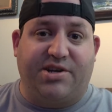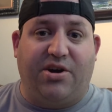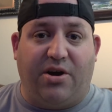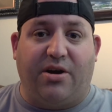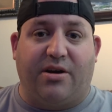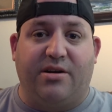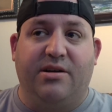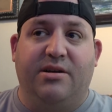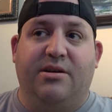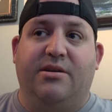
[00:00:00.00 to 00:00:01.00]
car,
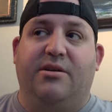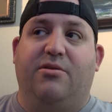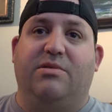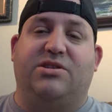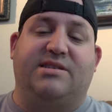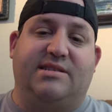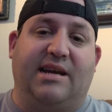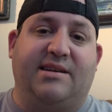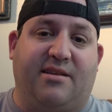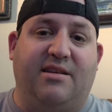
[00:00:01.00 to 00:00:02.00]
which is
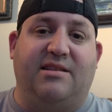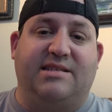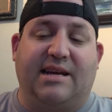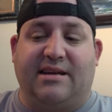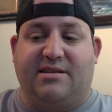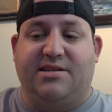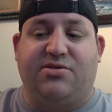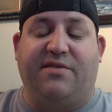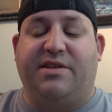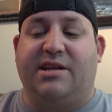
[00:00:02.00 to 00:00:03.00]
technically the second, because
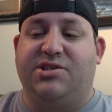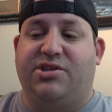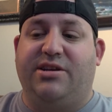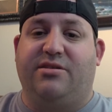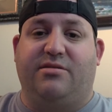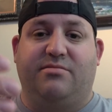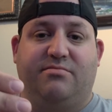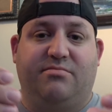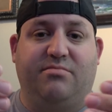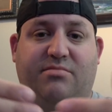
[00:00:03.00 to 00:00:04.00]
you have the engineer,
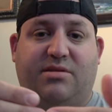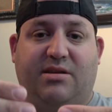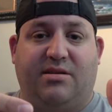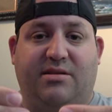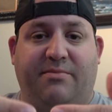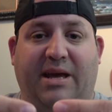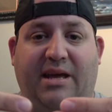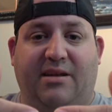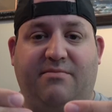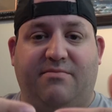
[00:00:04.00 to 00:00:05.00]
the
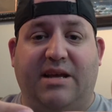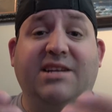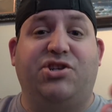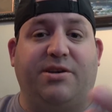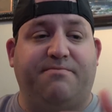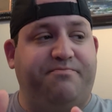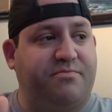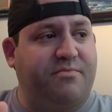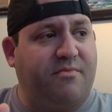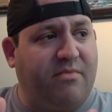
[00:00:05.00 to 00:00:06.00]
main engine
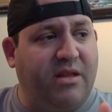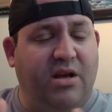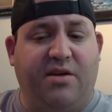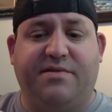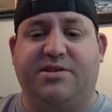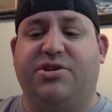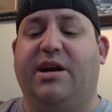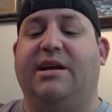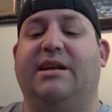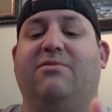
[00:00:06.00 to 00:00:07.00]
of the train.